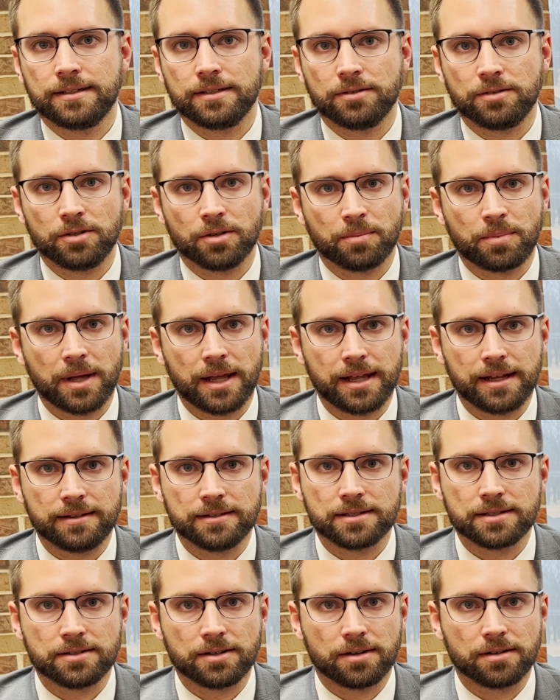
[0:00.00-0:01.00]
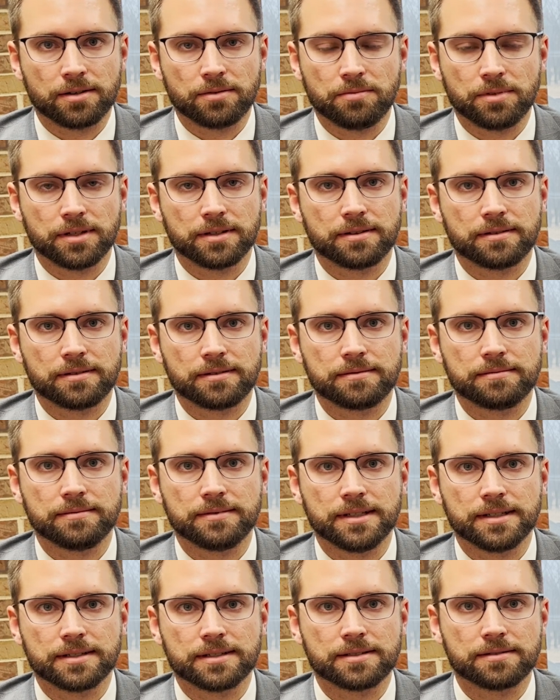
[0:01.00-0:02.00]
your pain started with
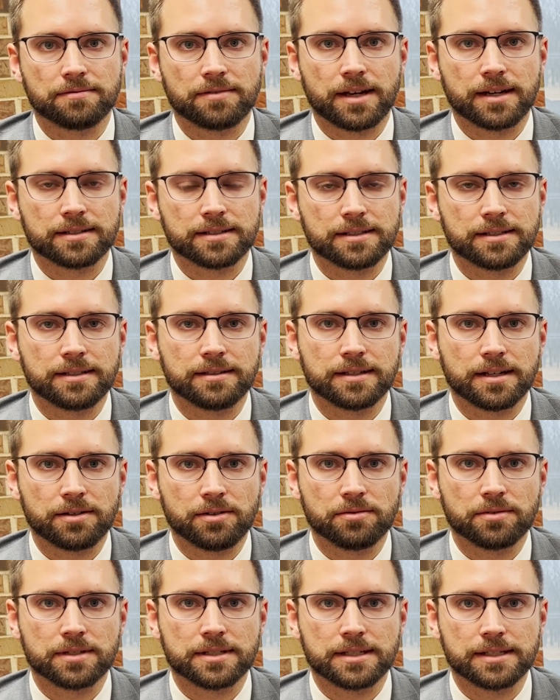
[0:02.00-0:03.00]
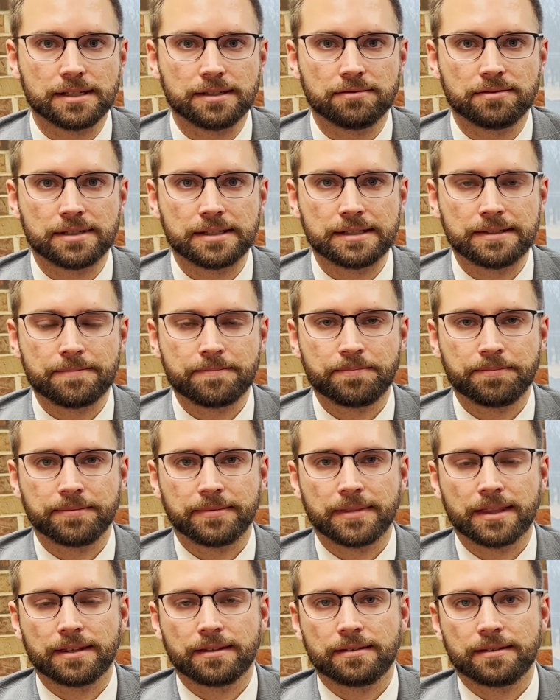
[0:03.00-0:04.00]
this vaccine that you received.
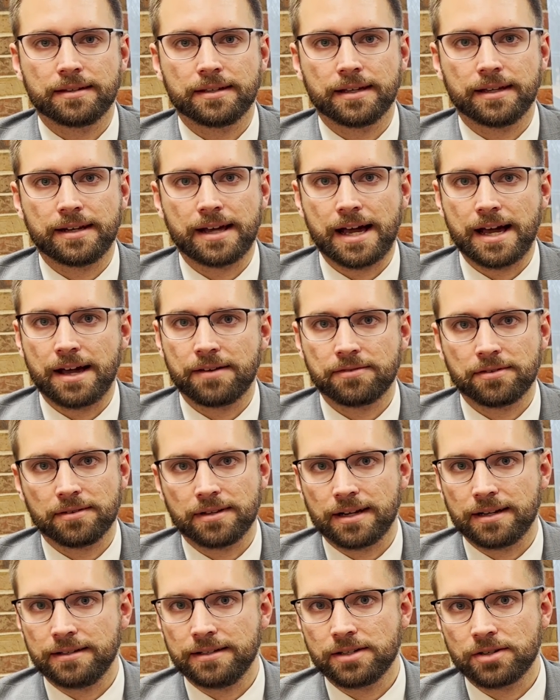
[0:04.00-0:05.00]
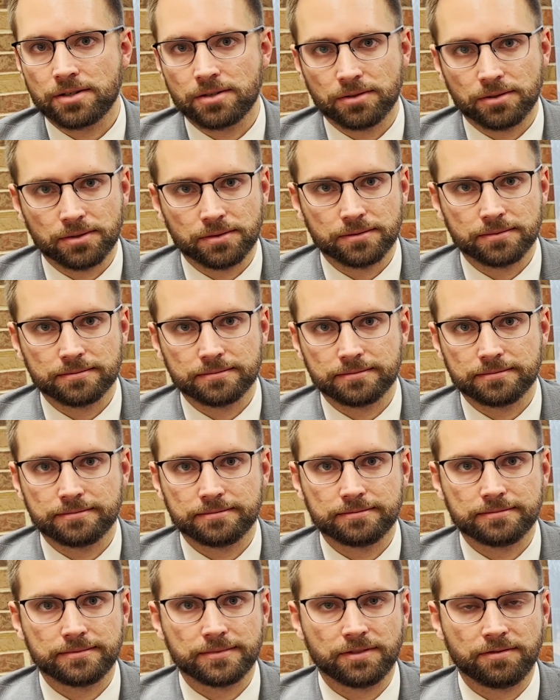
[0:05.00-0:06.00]
And after that initial
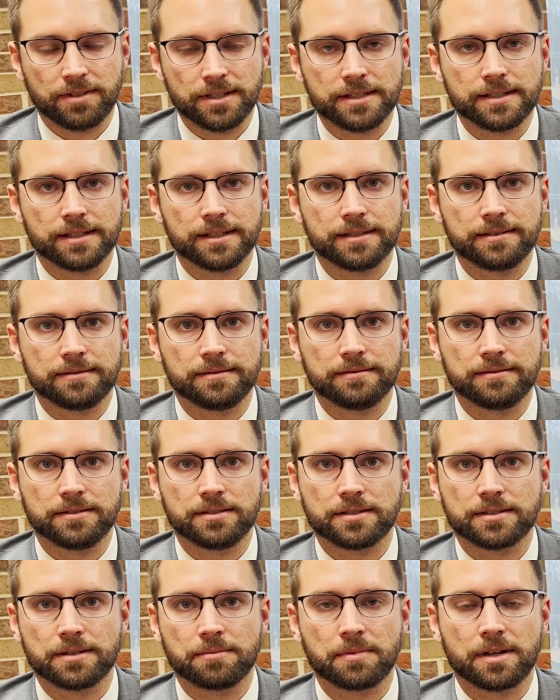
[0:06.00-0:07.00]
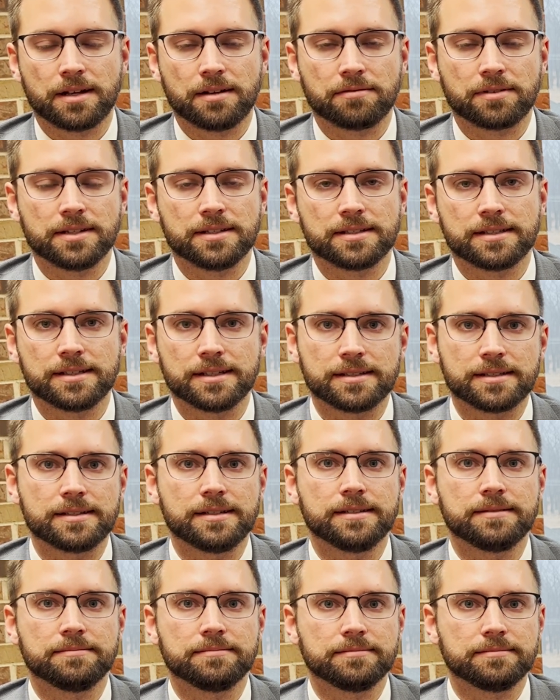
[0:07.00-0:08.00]
visit, some kind of
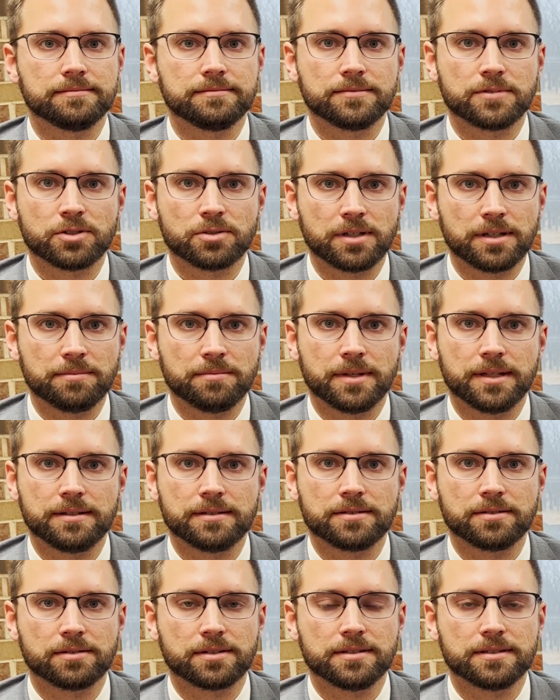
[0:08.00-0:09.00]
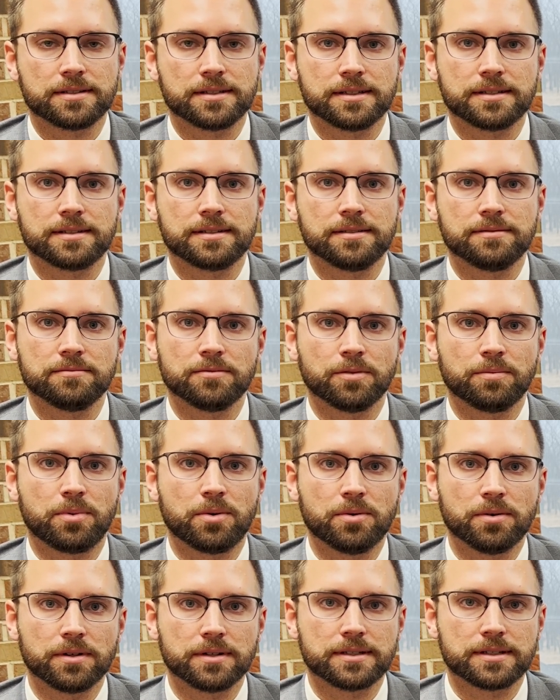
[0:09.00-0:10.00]
consistent treatment or consistent
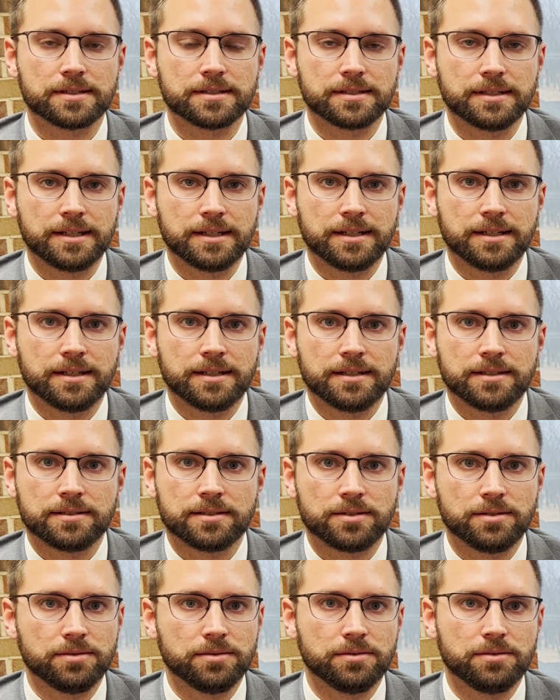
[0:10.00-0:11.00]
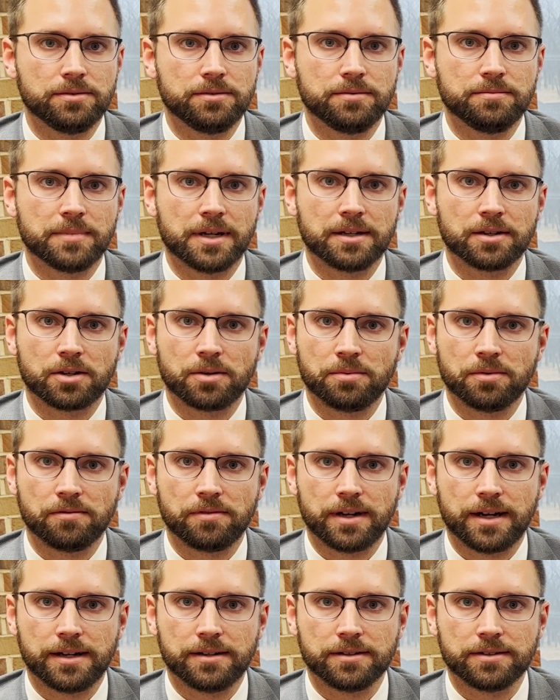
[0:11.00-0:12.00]
reports to medical
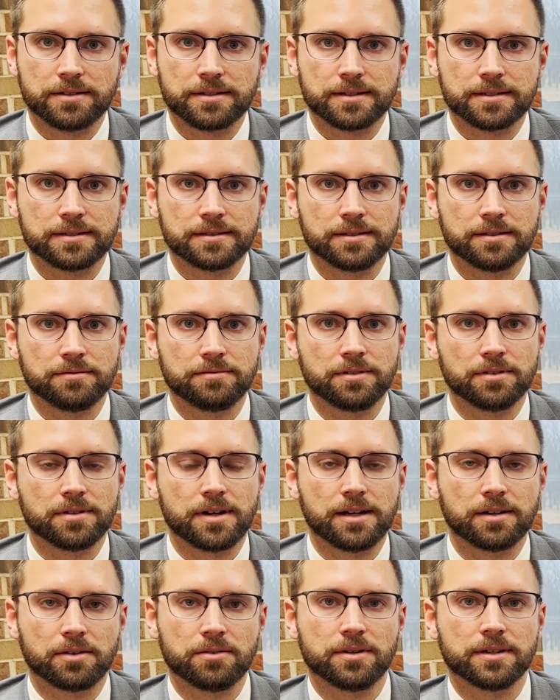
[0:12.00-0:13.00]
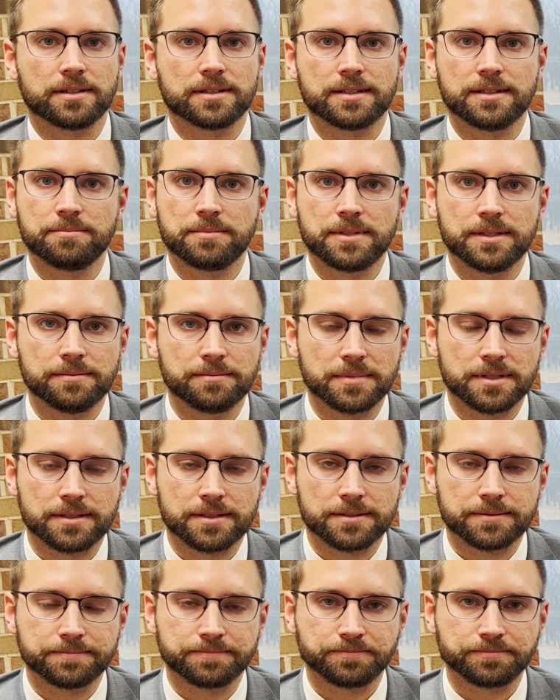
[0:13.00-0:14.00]
providers of your ongoing
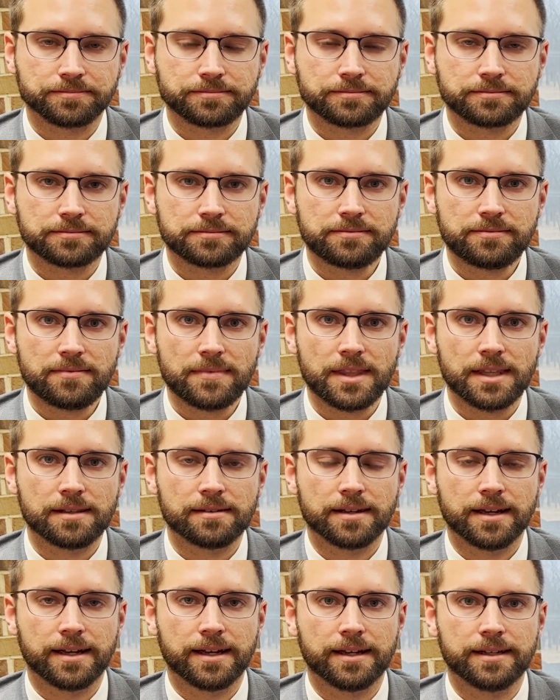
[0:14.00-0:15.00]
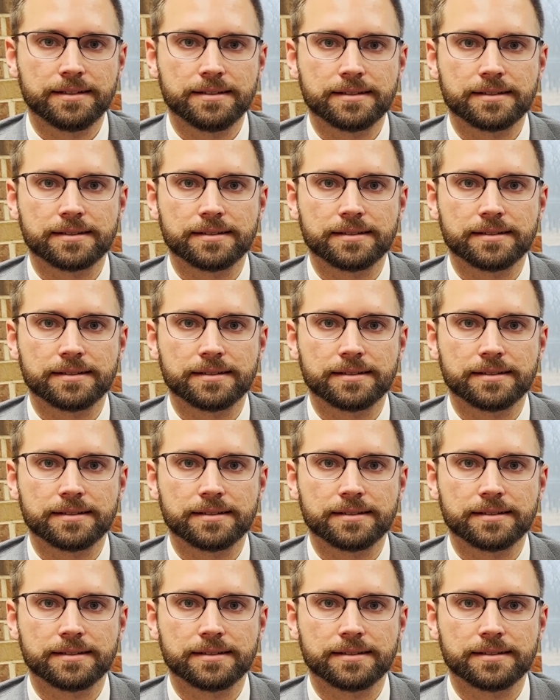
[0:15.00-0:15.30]
symptoms and